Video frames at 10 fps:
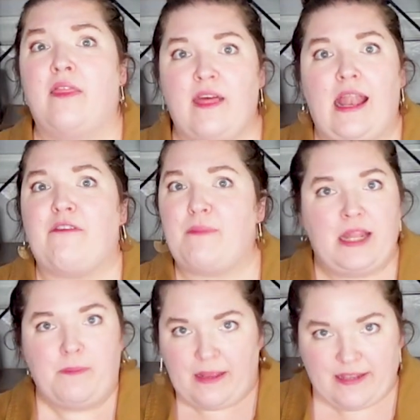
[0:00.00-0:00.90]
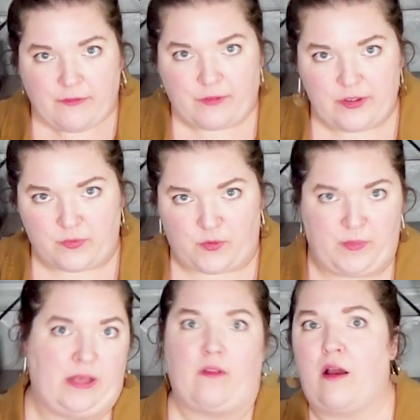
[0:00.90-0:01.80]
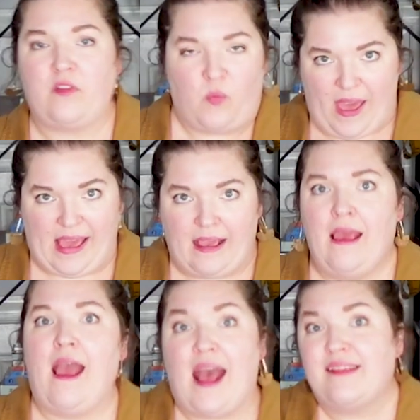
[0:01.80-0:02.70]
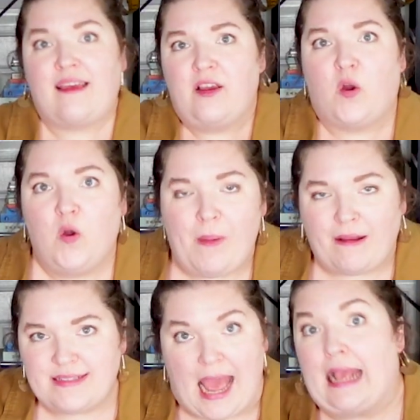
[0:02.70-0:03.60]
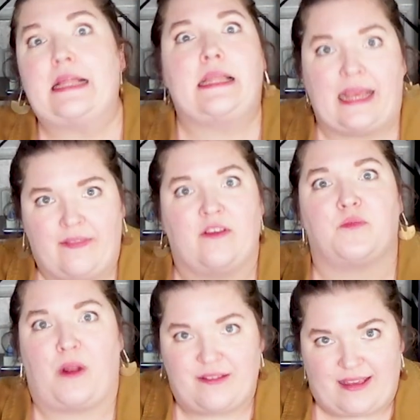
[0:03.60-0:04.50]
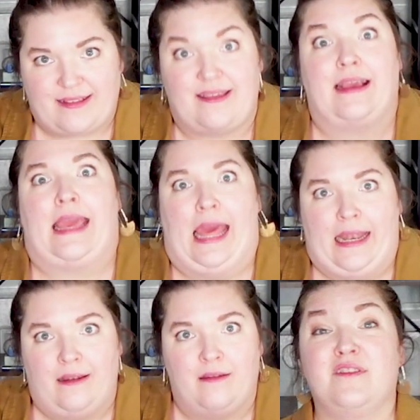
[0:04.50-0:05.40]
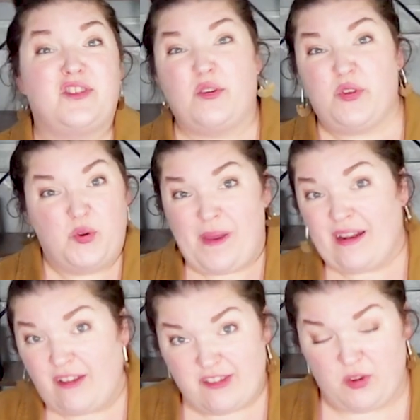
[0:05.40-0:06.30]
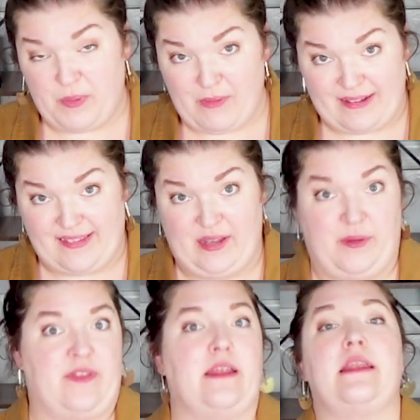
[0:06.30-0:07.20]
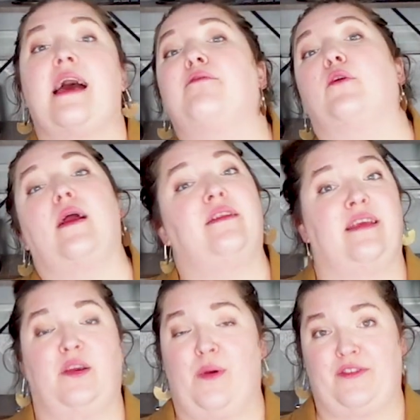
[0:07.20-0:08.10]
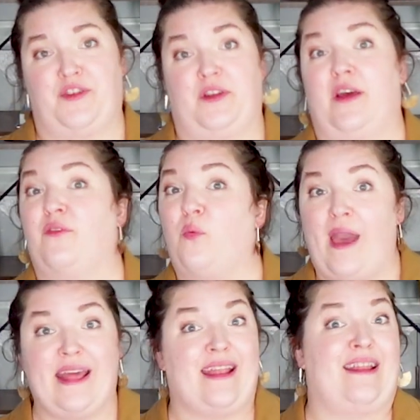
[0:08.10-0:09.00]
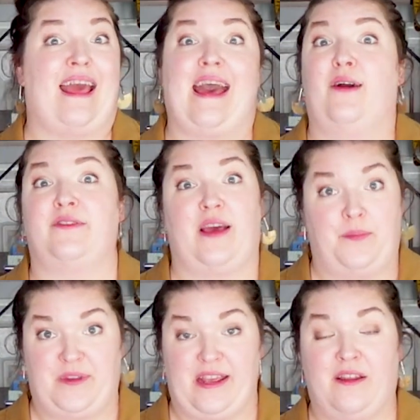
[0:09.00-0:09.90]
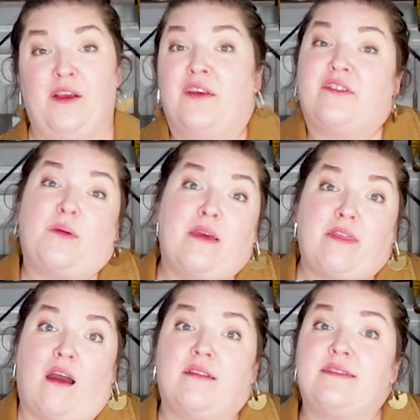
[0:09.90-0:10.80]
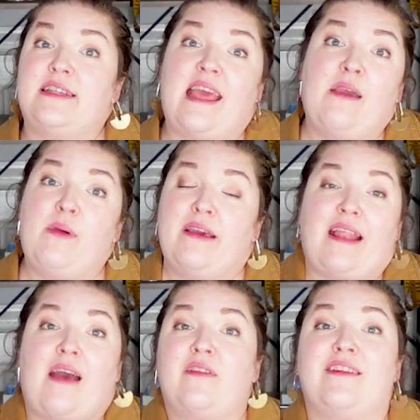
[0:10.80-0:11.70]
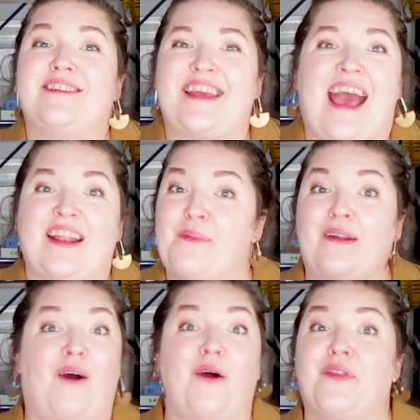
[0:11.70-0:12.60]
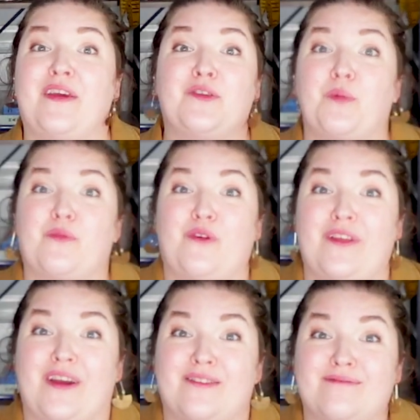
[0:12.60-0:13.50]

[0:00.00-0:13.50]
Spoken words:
that have made a big difference for me along the way as I go about tackling this process again. So you might also be wrestling with the never-ending question of when and how to update. So I thought today we could have a little chat about all things portfolio.